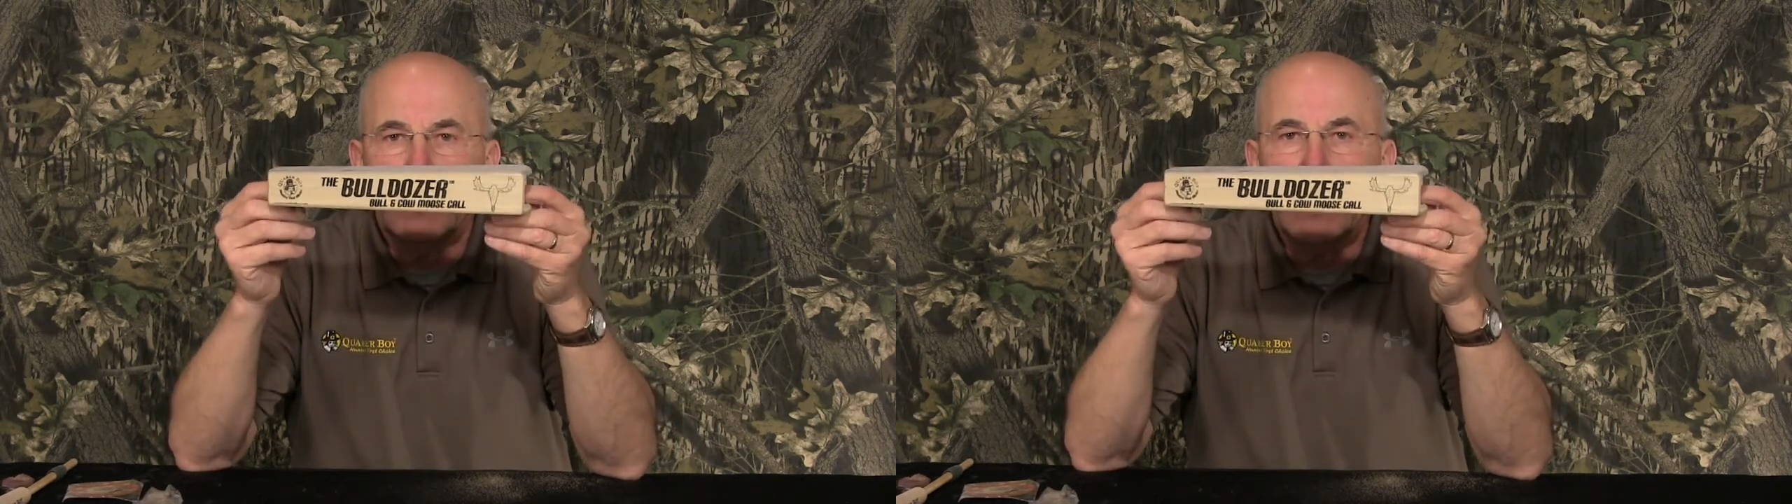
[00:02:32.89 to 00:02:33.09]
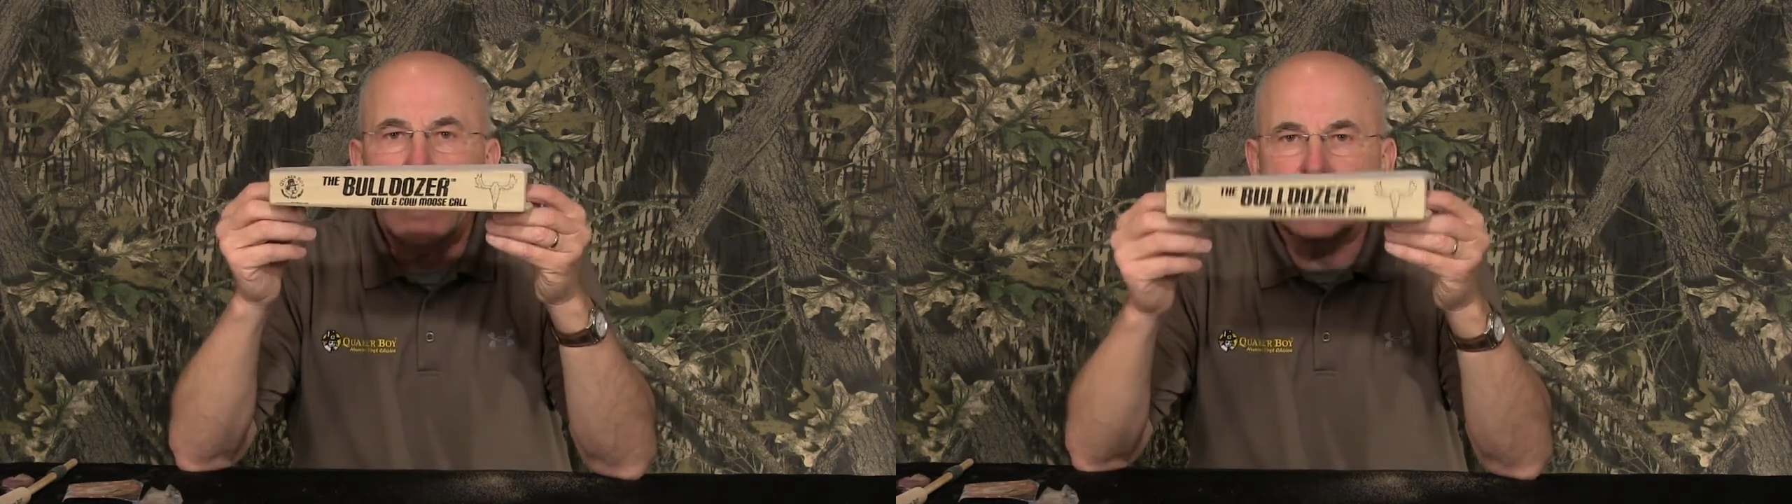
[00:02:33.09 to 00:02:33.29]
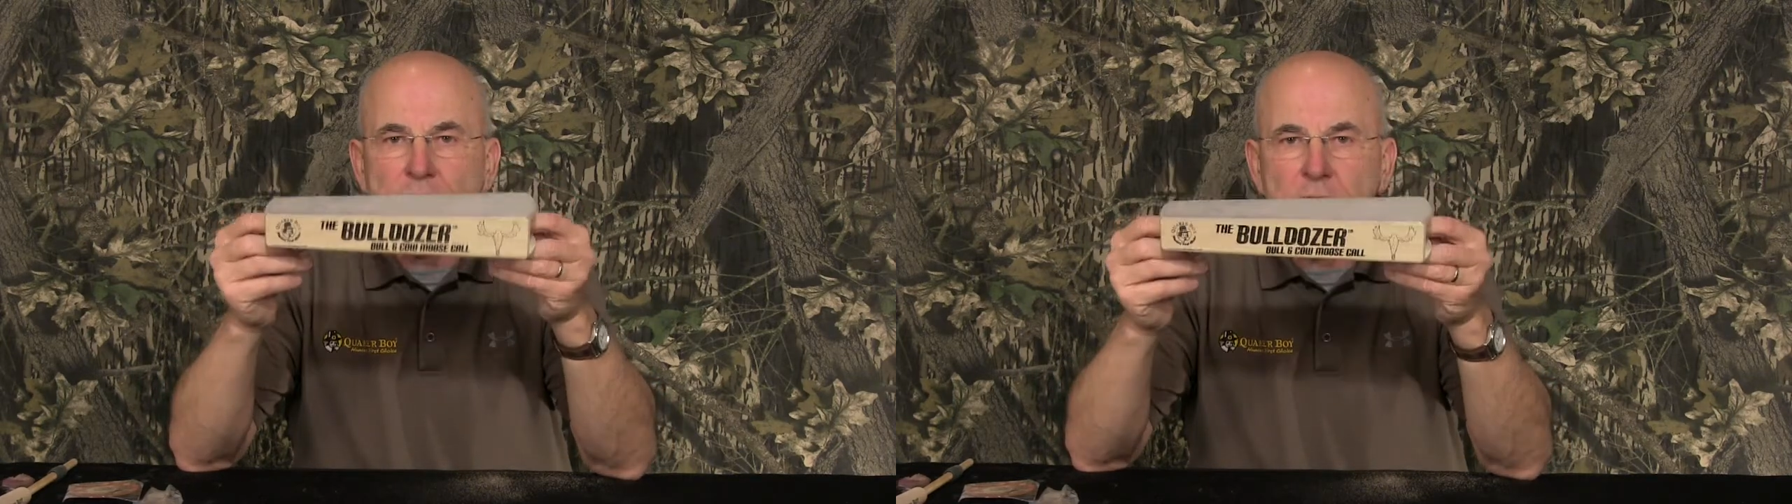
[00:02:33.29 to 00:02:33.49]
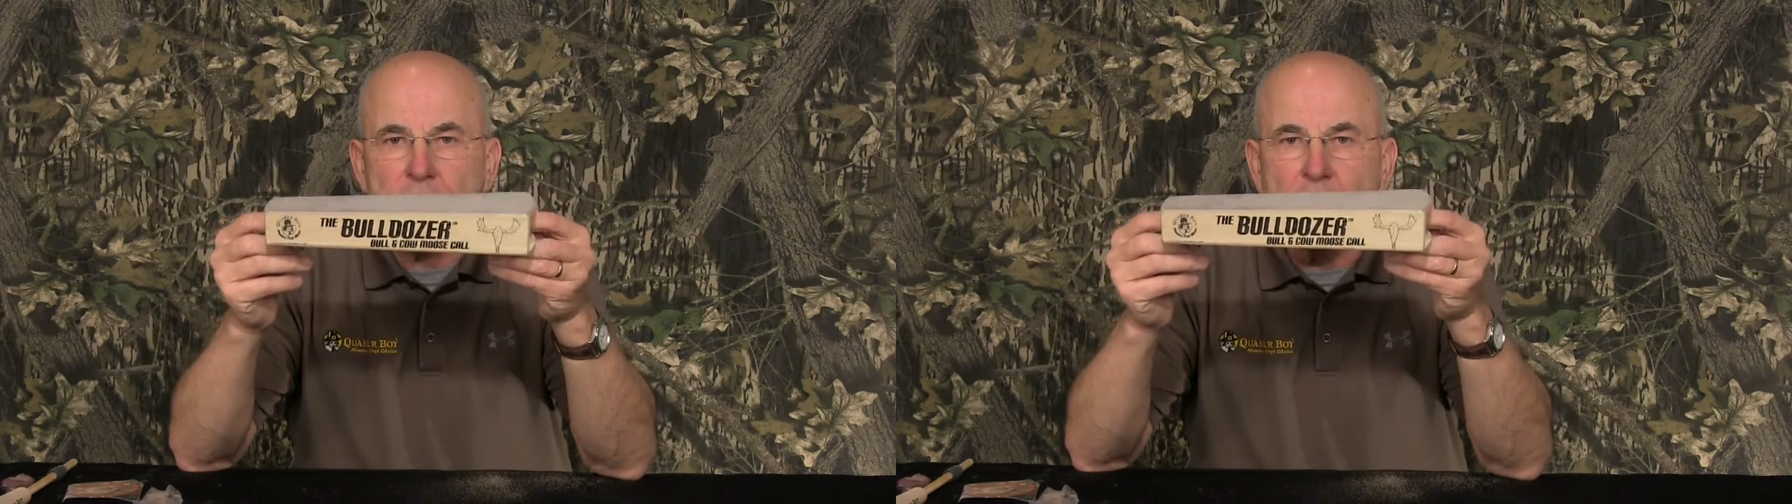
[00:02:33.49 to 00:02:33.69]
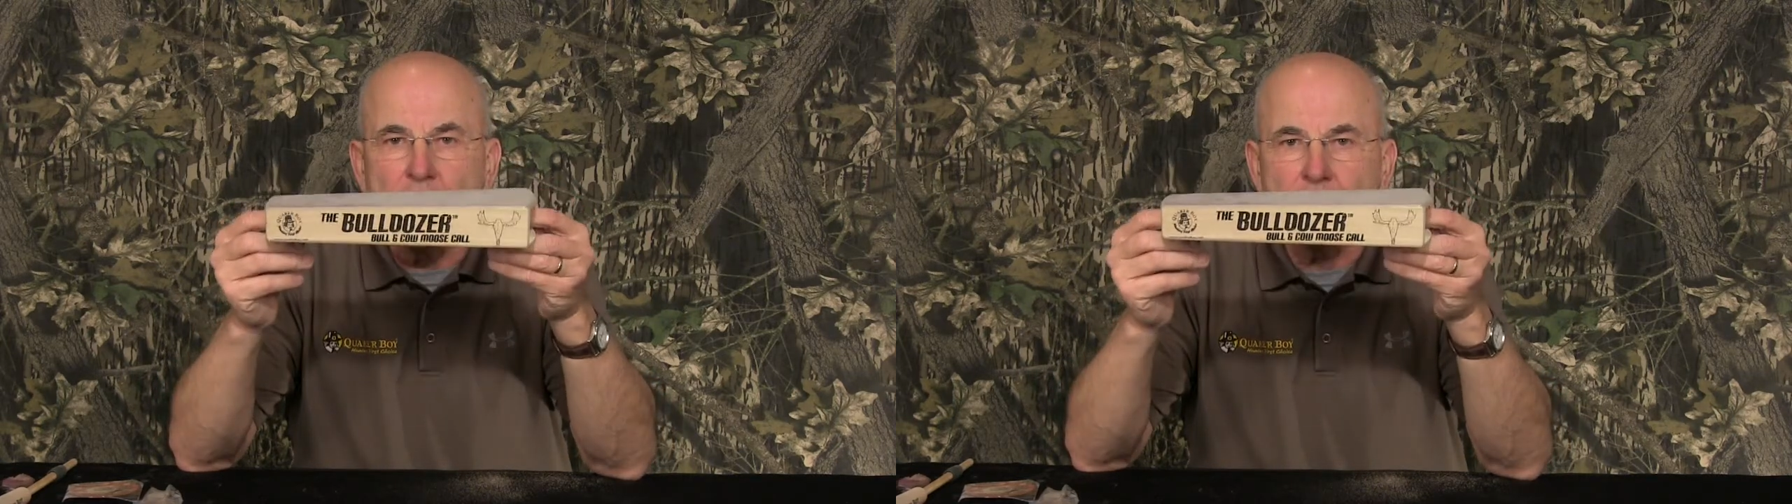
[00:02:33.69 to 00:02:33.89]
excellent
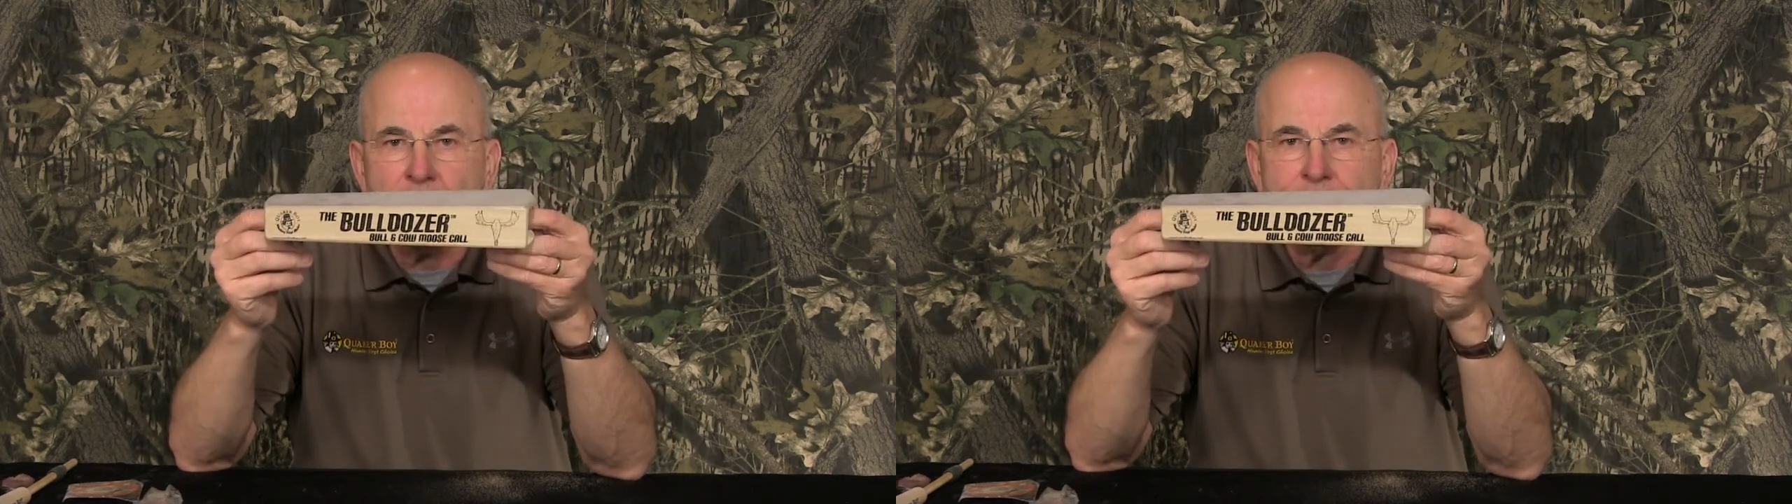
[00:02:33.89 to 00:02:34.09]
call.